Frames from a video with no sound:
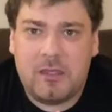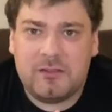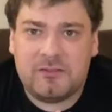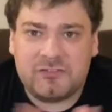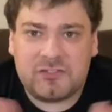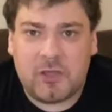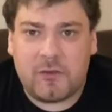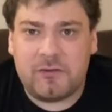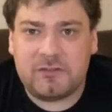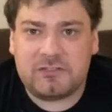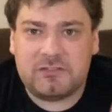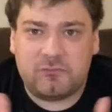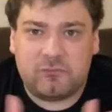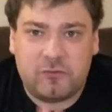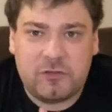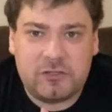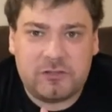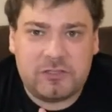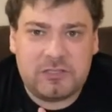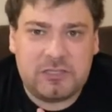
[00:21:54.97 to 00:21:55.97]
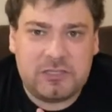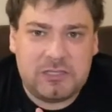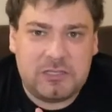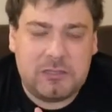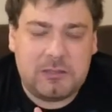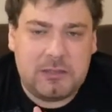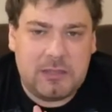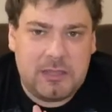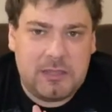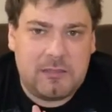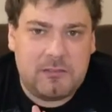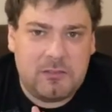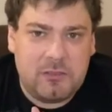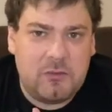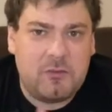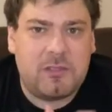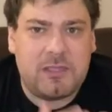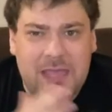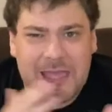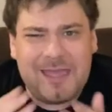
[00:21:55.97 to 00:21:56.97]
So it's really,
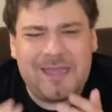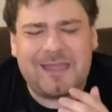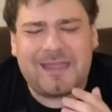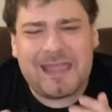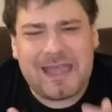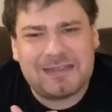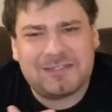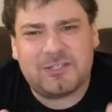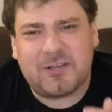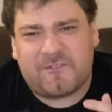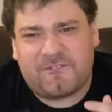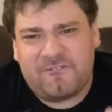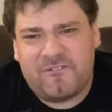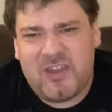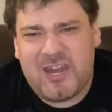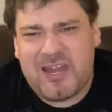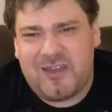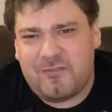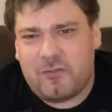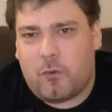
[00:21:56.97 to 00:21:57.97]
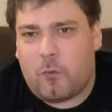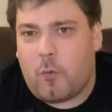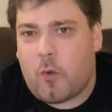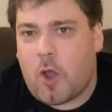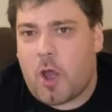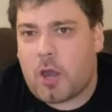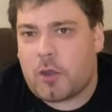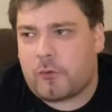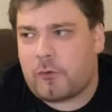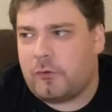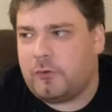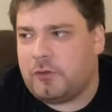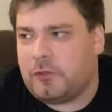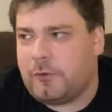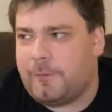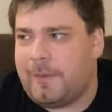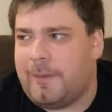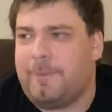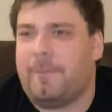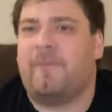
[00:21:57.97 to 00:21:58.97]
it gets your feet in the water a
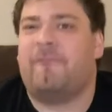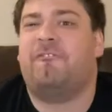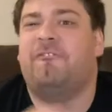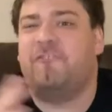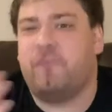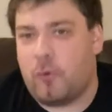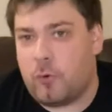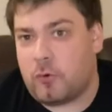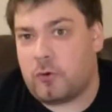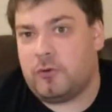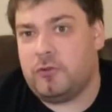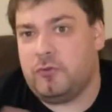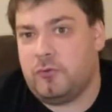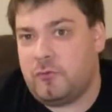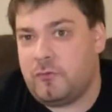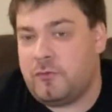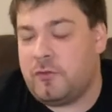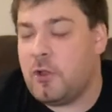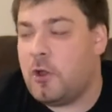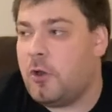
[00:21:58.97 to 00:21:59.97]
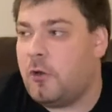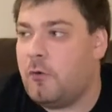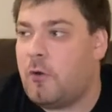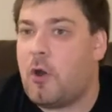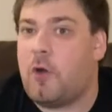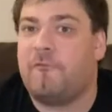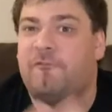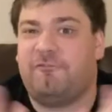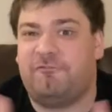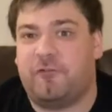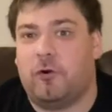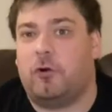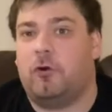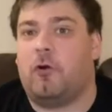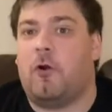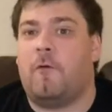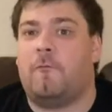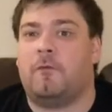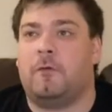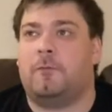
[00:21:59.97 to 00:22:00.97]
little bit before you go
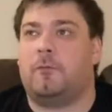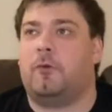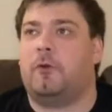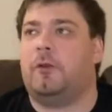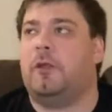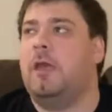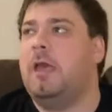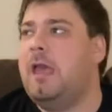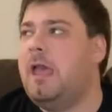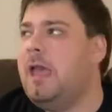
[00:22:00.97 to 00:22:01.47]
full overboard.